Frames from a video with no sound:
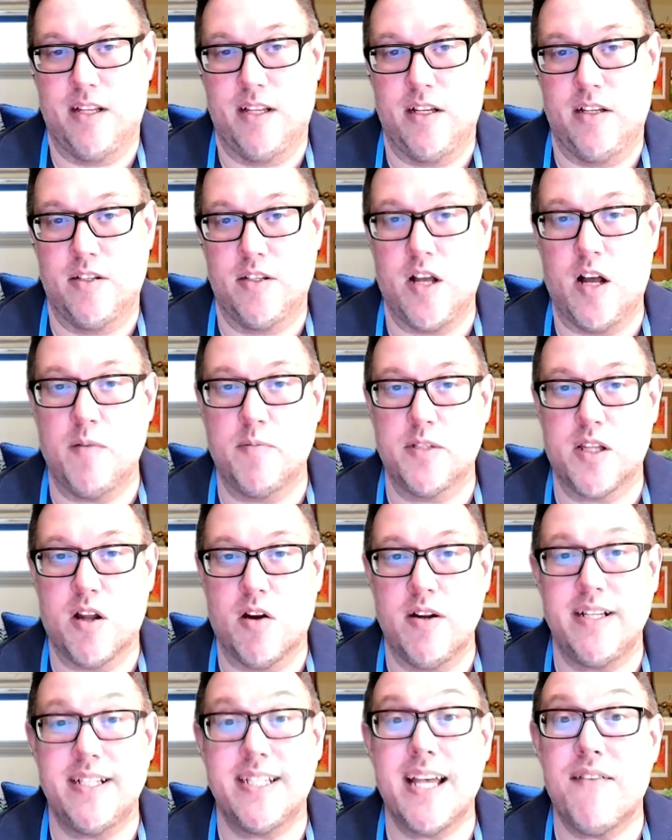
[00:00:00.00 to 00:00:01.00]
Psalms
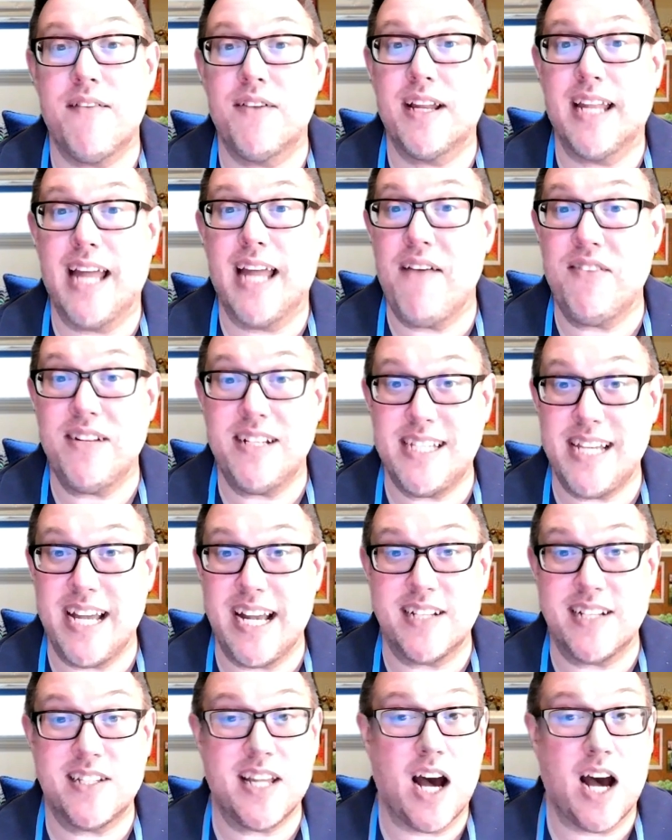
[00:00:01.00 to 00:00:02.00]
37:11
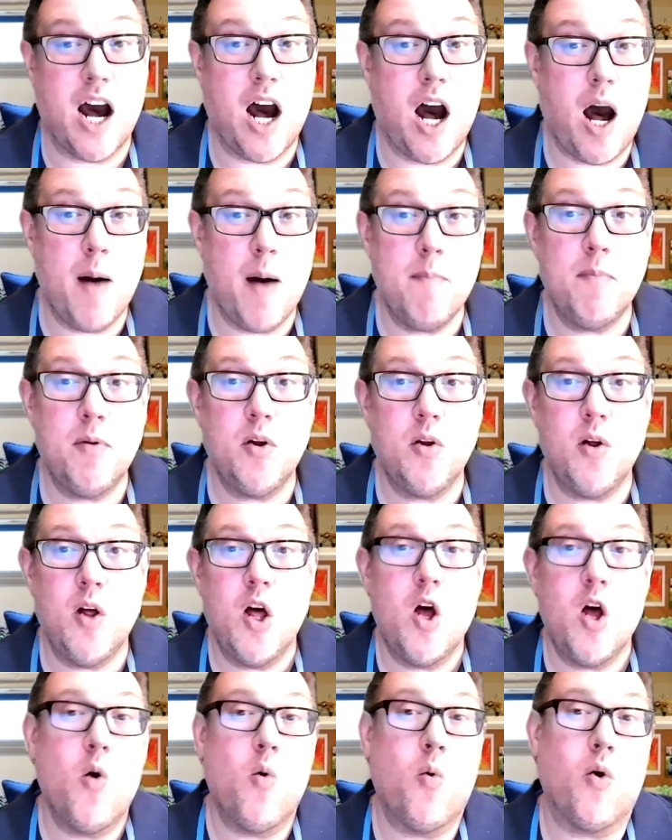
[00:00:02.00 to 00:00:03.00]
says, "The humble
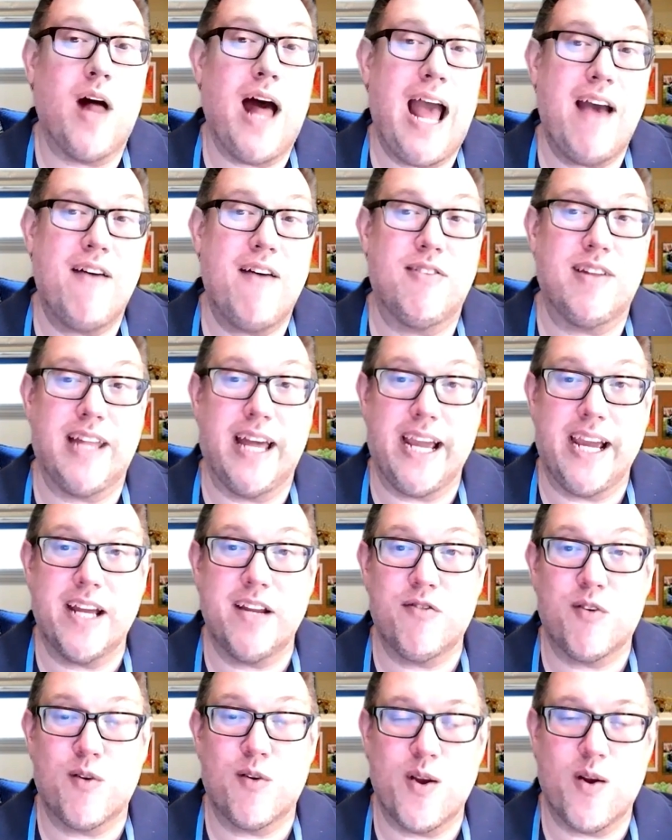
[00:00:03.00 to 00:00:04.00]
will have
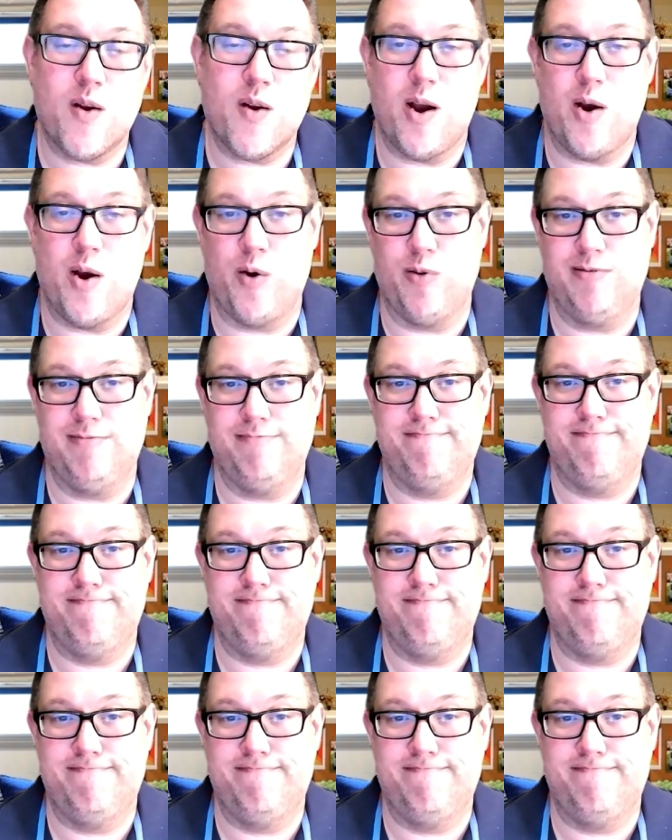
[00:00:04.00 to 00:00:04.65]
land for their own."